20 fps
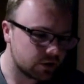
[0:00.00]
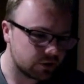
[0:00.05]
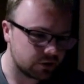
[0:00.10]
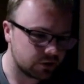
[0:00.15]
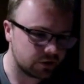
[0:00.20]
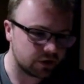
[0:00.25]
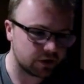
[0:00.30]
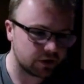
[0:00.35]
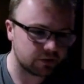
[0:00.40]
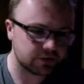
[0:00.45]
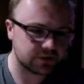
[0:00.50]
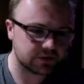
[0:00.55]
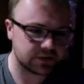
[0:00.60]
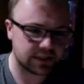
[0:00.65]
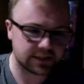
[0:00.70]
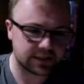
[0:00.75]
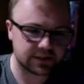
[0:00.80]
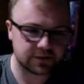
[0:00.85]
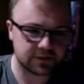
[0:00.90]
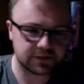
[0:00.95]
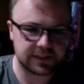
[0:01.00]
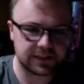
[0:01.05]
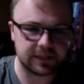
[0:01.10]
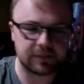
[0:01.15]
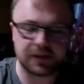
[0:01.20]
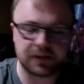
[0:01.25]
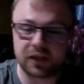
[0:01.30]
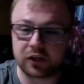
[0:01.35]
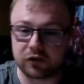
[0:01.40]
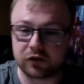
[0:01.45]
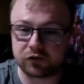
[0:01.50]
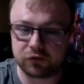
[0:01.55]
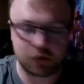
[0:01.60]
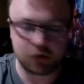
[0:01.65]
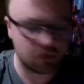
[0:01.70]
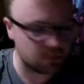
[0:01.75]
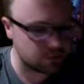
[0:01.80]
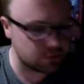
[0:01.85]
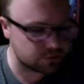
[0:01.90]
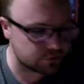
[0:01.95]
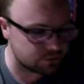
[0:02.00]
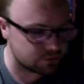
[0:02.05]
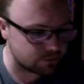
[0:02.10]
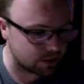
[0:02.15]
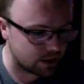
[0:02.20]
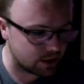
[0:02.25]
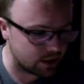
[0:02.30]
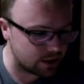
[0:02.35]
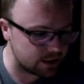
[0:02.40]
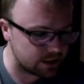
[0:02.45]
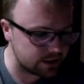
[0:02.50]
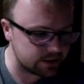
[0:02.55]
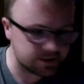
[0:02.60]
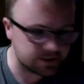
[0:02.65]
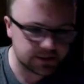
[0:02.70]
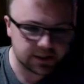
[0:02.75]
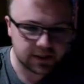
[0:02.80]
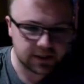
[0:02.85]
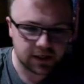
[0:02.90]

so that's obviously him at the controls from behind.